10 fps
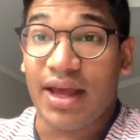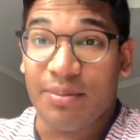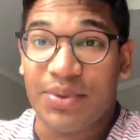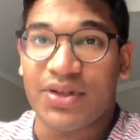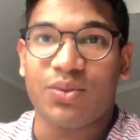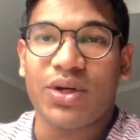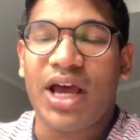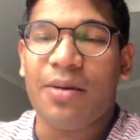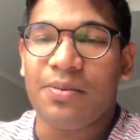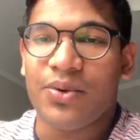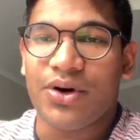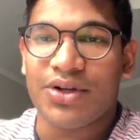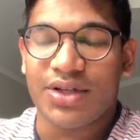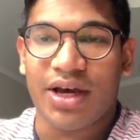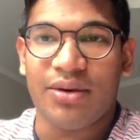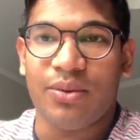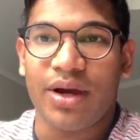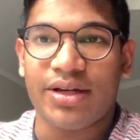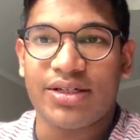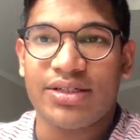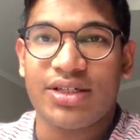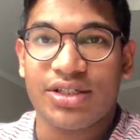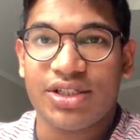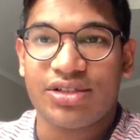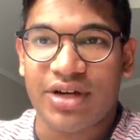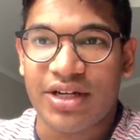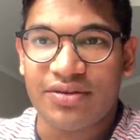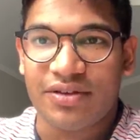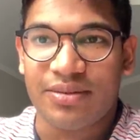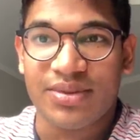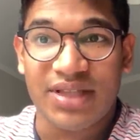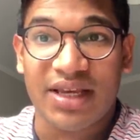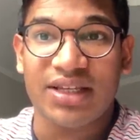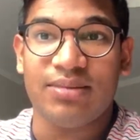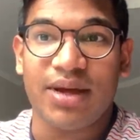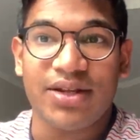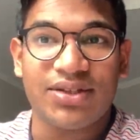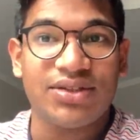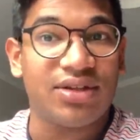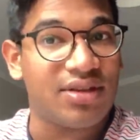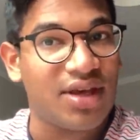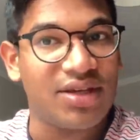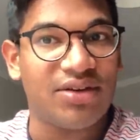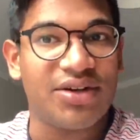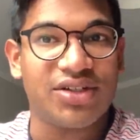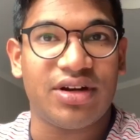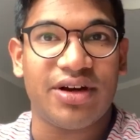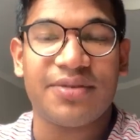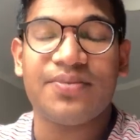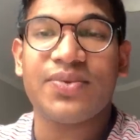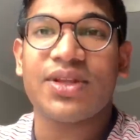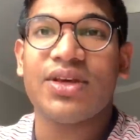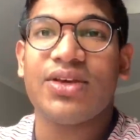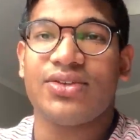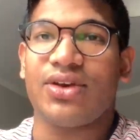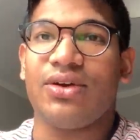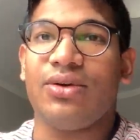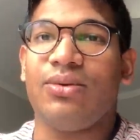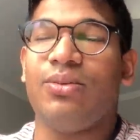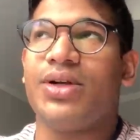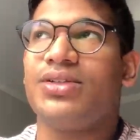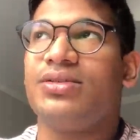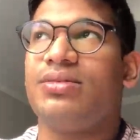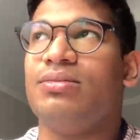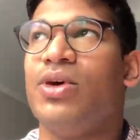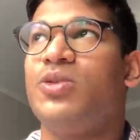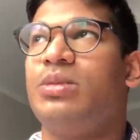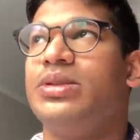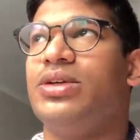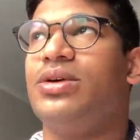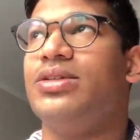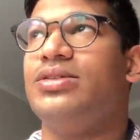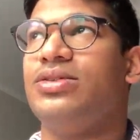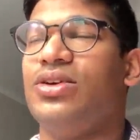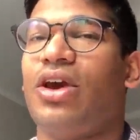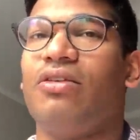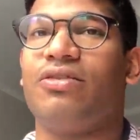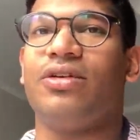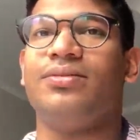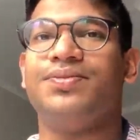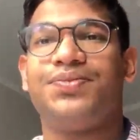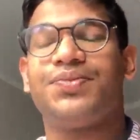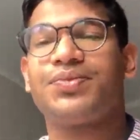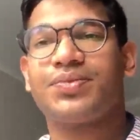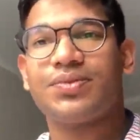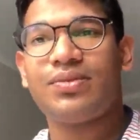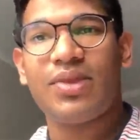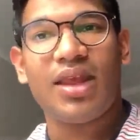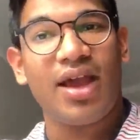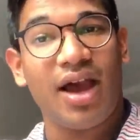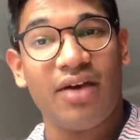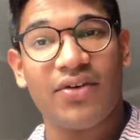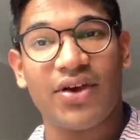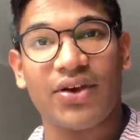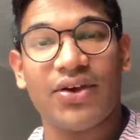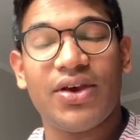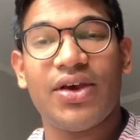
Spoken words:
Because what happened was I went straight from second year medicine to third year engineering. So what most people do is you go from having